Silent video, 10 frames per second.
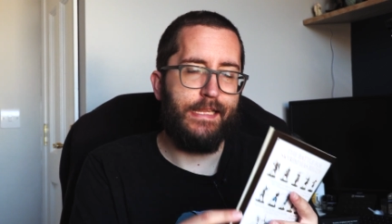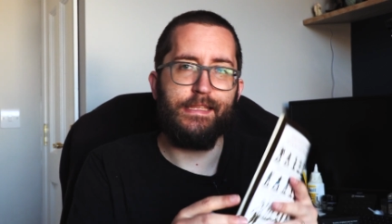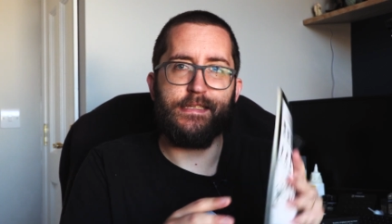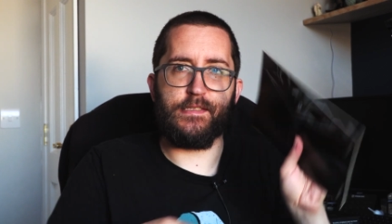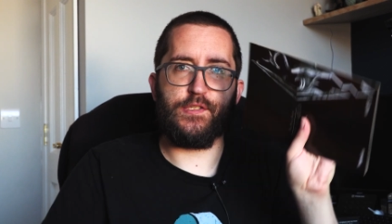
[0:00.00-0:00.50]

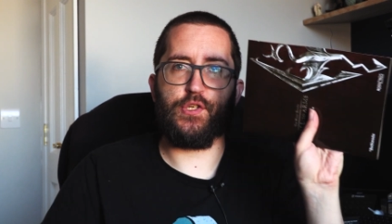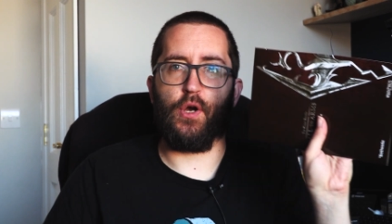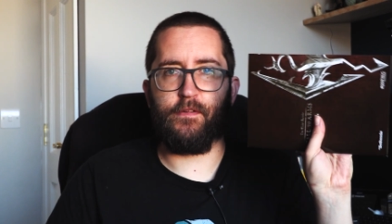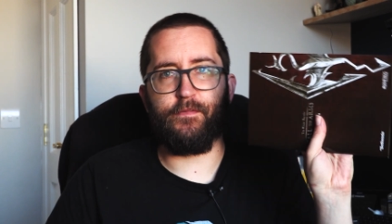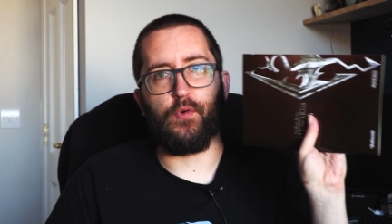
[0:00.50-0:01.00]
This is
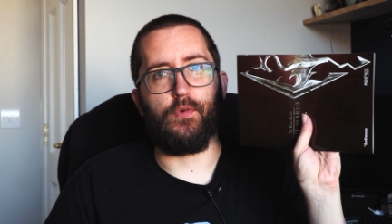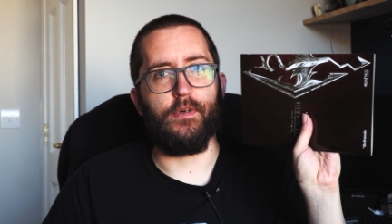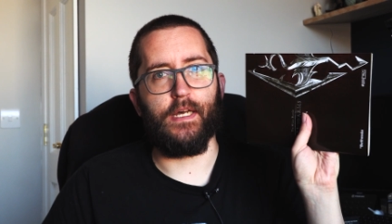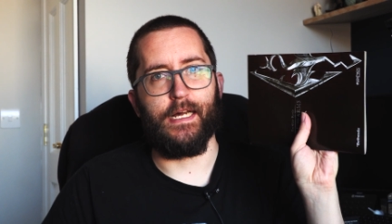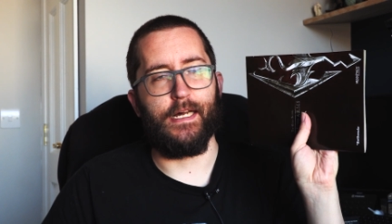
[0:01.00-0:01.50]
chock
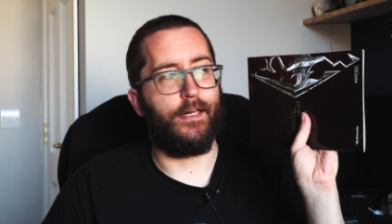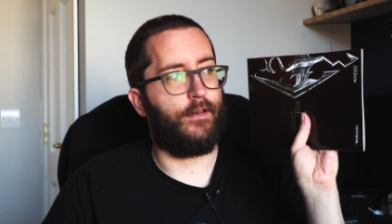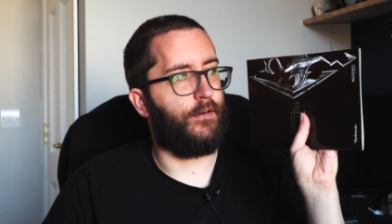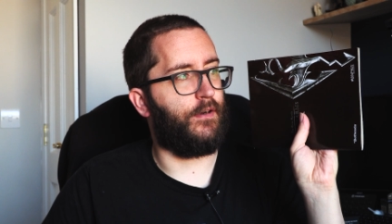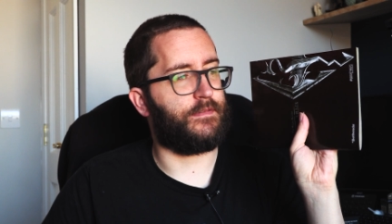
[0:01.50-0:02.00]
full
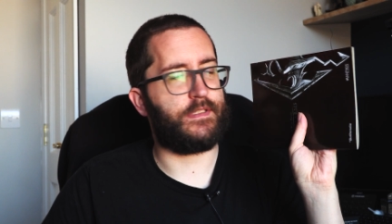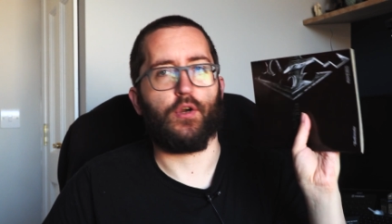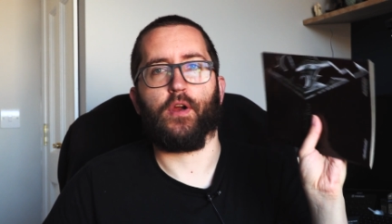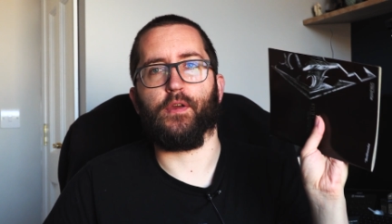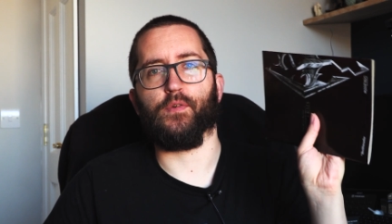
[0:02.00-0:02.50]
of
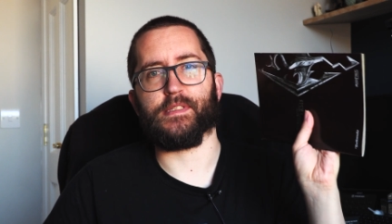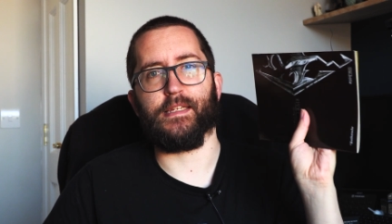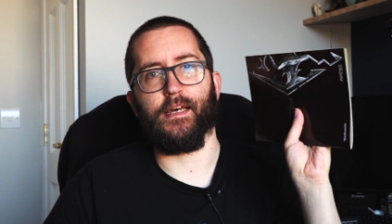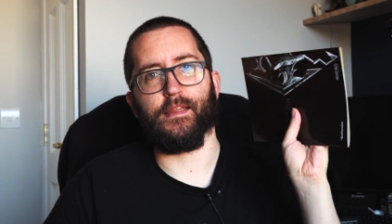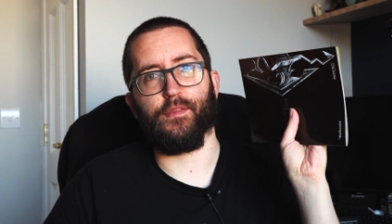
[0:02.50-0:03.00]
scenarios
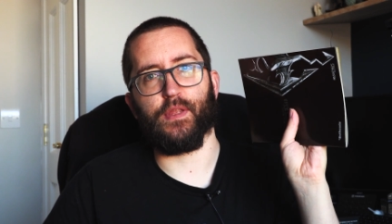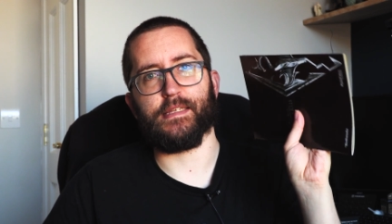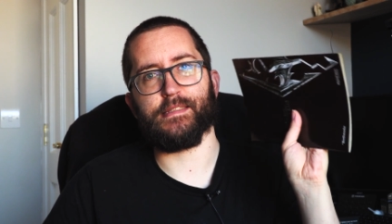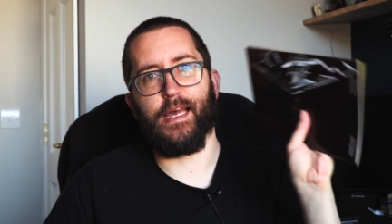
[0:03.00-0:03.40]
and things